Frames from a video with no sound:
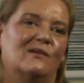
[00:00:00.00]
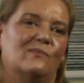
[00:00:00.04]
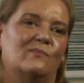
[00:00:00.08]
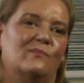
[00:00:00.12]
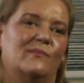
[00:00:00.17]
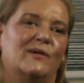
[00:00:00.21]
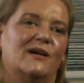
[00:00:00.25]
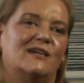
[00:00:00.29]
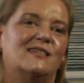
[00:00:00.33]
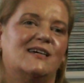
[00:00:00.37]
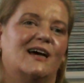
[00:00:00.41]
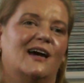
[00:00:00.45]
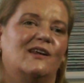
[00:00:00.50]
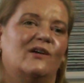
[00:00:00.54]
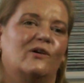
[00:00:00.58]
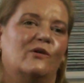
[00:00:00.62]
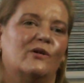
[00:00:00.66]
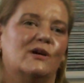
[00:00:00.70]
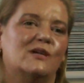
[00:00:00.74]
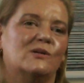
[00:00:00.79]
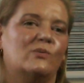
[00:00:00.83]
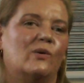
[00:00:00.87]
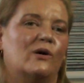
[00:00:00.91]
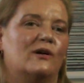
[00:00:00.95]
My dad
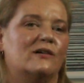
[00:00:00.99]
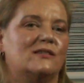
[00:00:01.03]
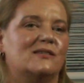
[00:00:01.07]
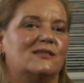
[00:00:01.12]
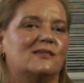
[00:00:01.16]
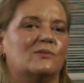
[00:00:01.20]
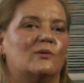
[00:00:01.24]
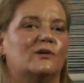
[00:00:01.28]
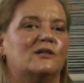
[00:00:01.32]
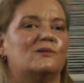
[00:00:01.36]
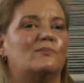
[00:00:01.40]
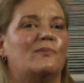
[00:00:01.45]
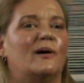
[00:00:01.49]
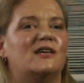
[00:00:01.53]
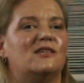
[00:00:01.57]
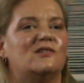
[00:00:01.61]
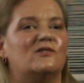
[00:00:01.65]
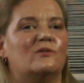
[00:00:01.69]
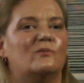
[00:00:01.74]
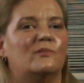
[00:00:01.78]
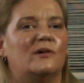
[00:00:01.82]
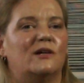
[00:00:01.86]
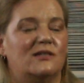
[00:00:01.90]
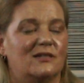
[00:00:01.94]
always wants what's
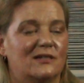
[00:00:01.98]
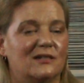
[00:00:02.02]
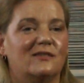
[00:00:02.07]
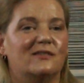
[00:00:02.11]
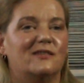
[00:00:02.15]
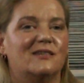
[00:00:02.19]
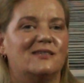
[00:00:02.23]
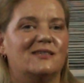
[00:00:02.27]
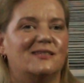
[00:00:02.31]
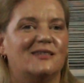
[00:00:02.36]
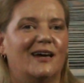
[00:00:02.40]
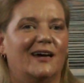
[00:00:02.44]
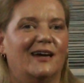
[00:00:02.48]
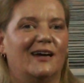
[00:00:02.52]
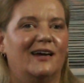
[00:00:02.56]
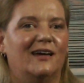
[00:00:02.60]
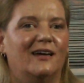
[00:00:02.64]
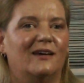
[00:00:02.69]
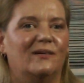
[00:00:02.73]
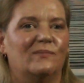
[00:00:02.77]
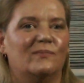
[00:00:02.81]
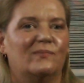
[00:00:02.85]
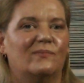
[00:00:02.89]
best for me till this day.